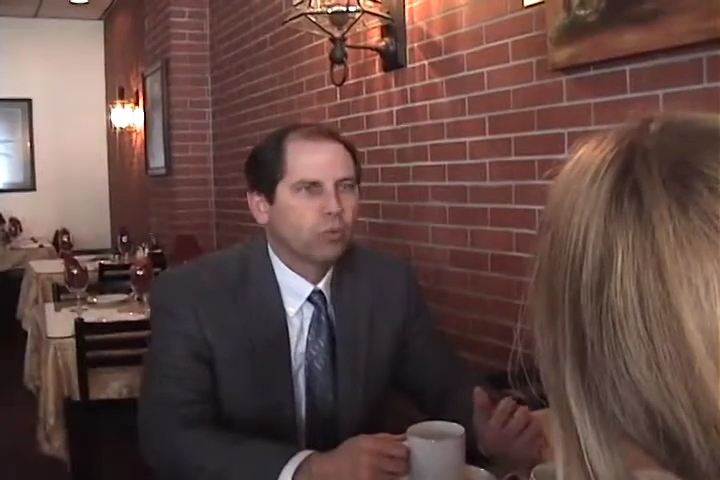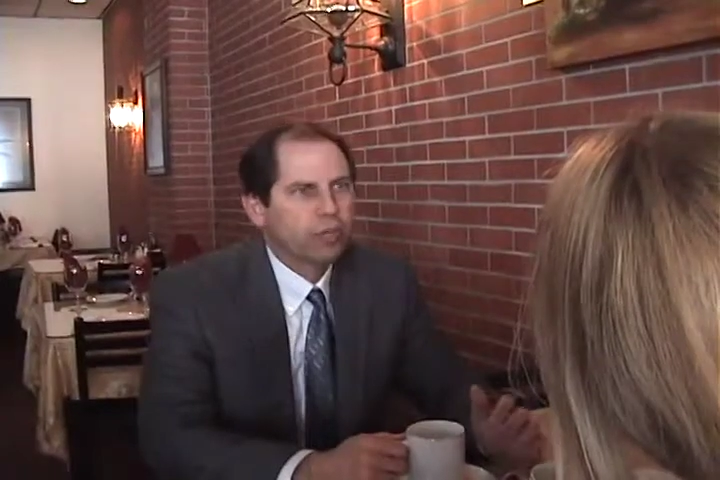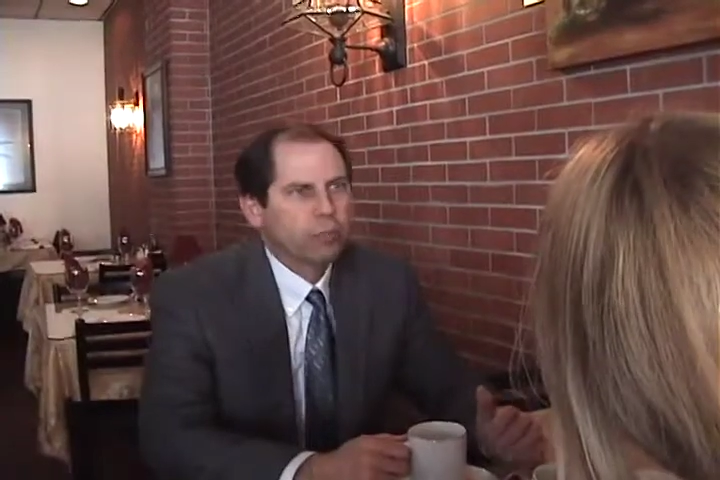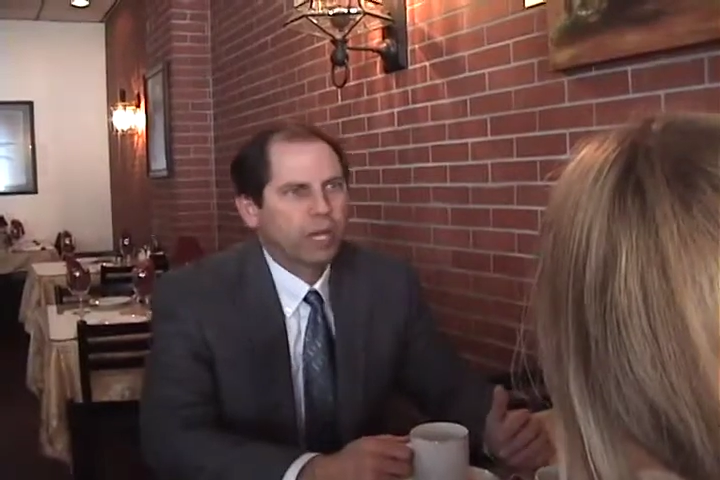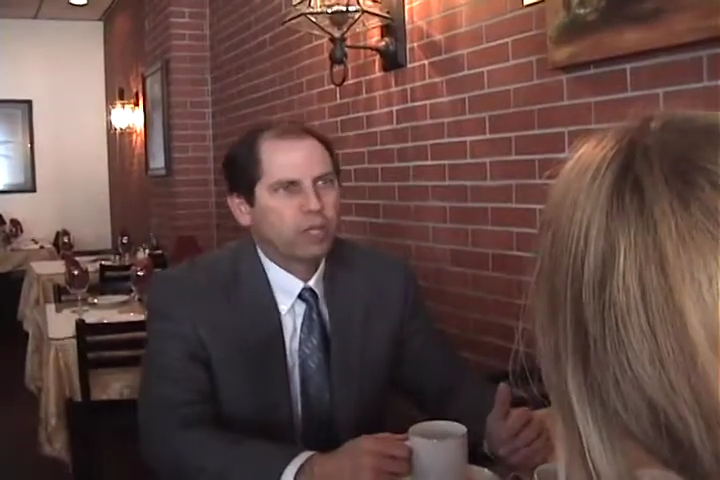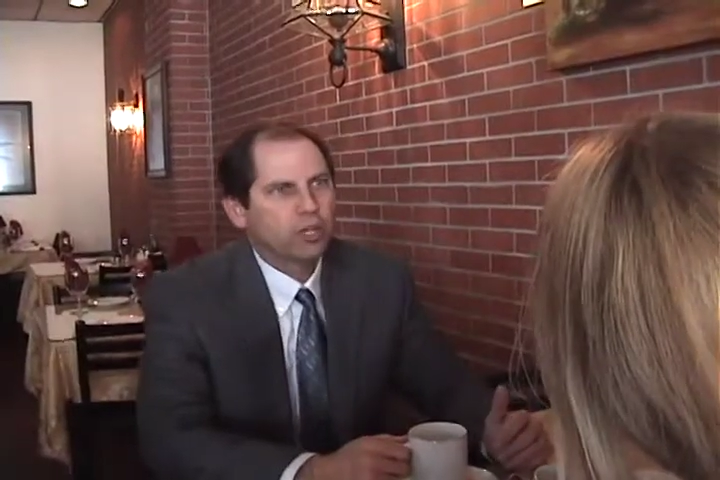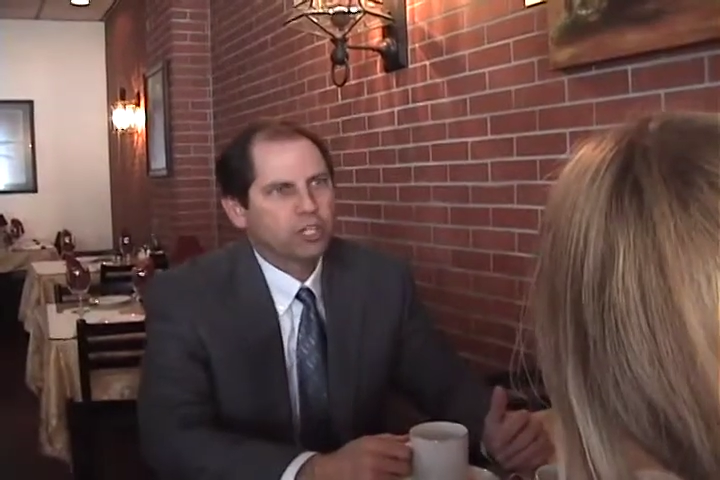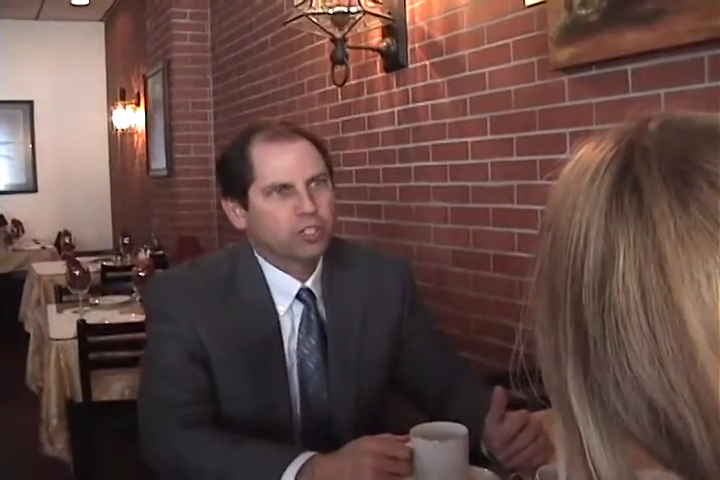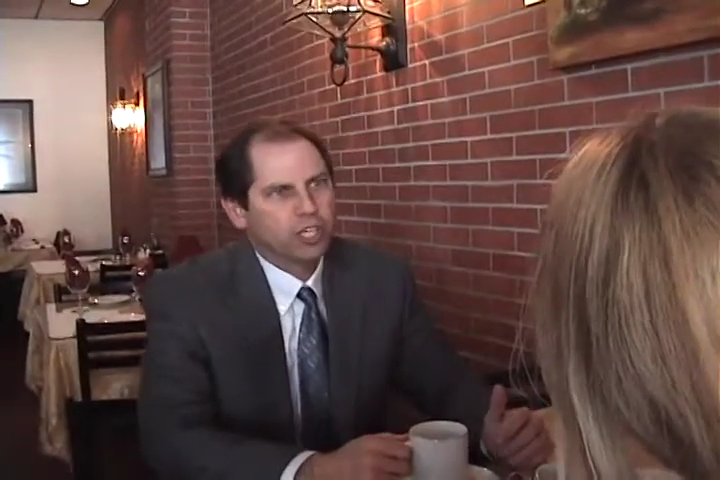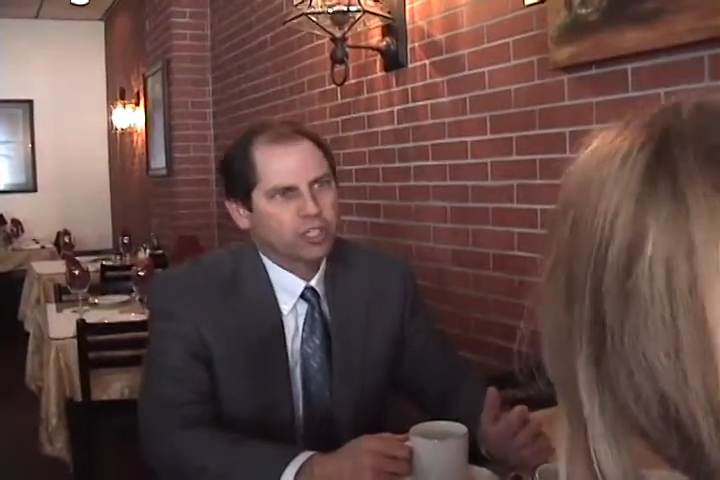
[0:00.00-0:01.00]
One thing my
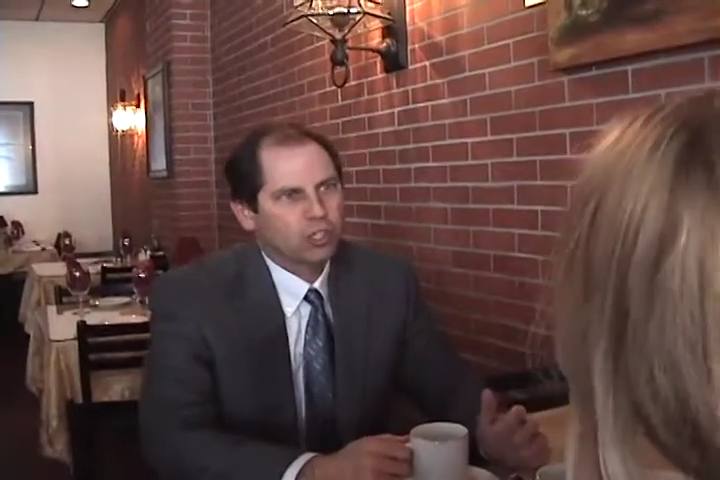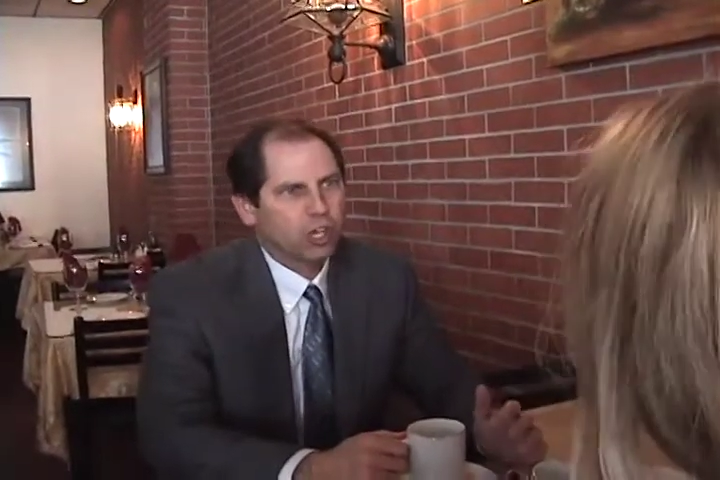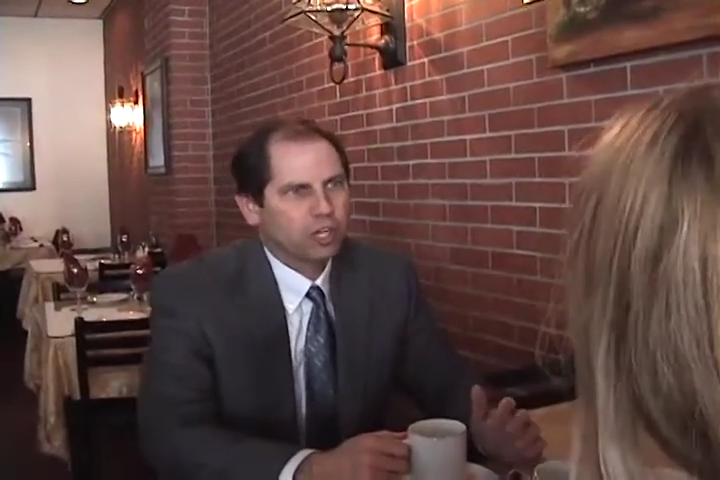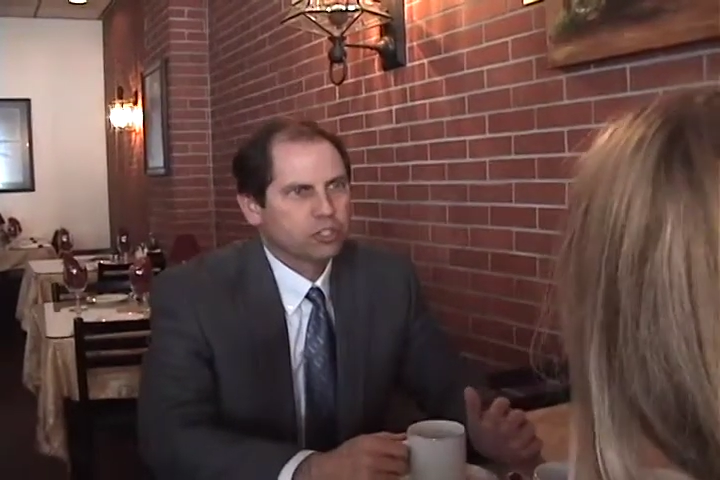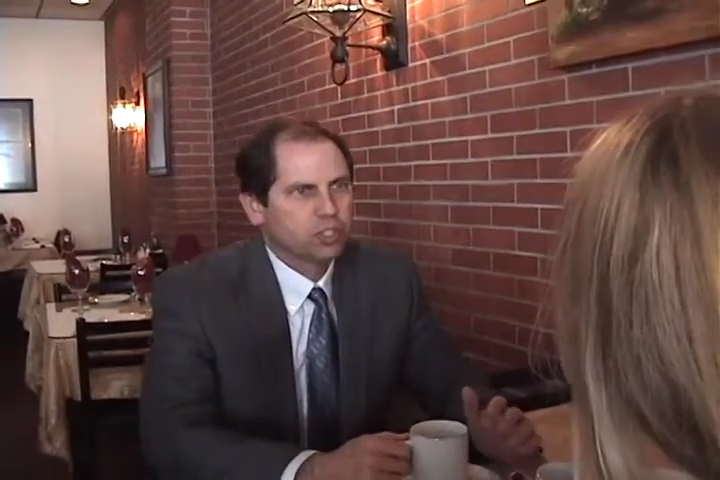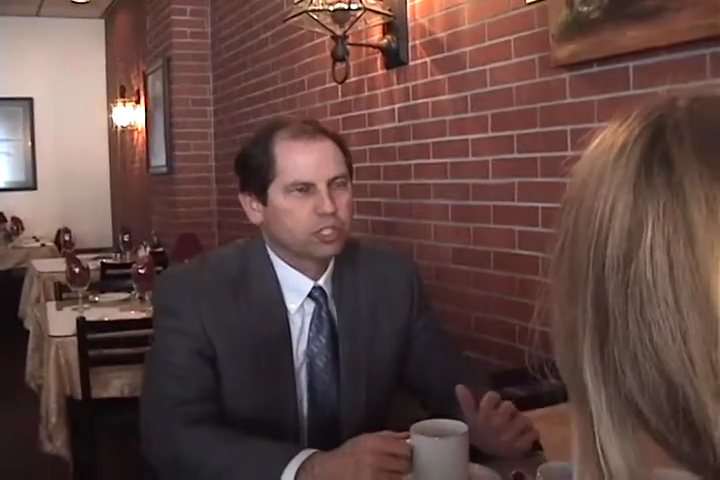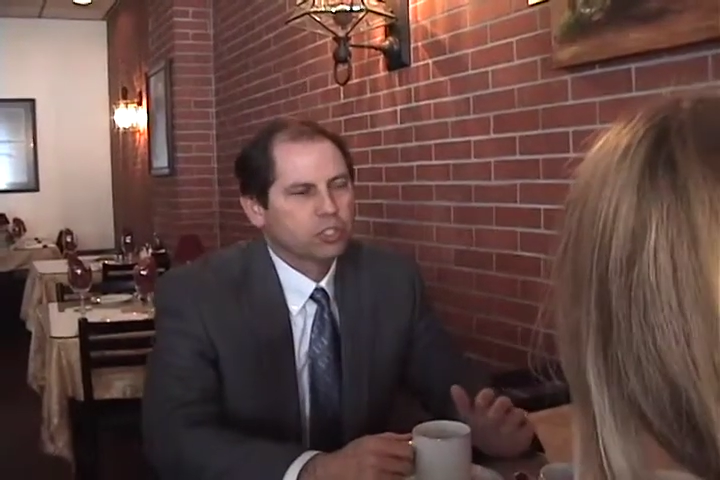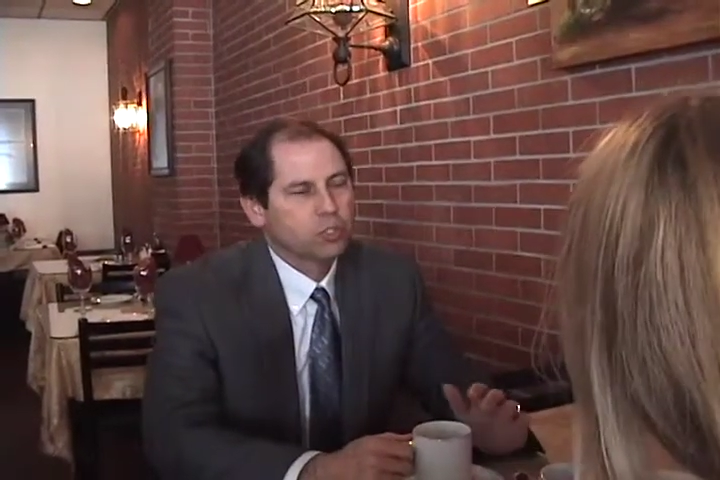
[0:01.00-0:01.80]
clients ask a lot is that,